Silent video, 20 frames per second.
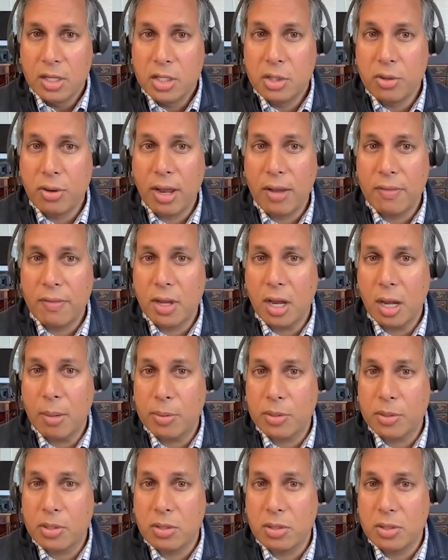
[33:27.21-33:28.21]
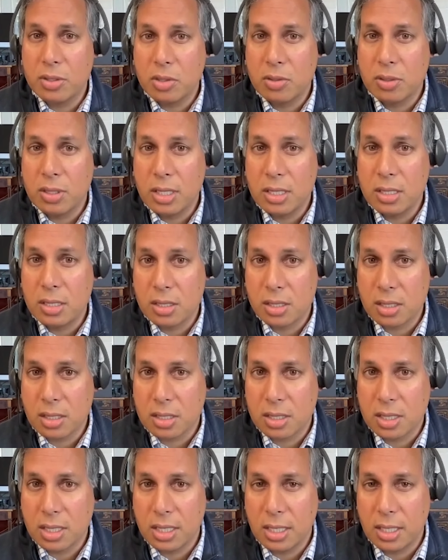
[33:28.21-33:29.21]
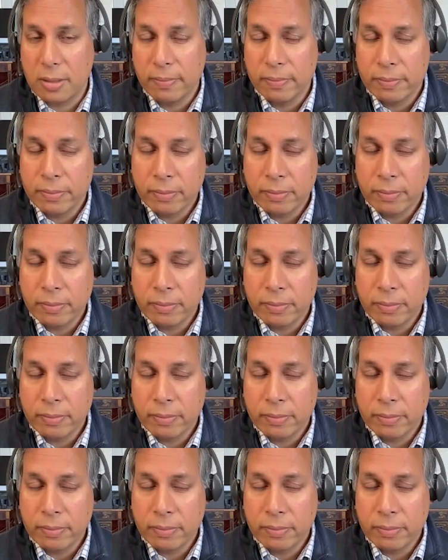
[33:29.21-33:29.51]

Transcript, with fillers: Do you have the opportunities you need to succeed?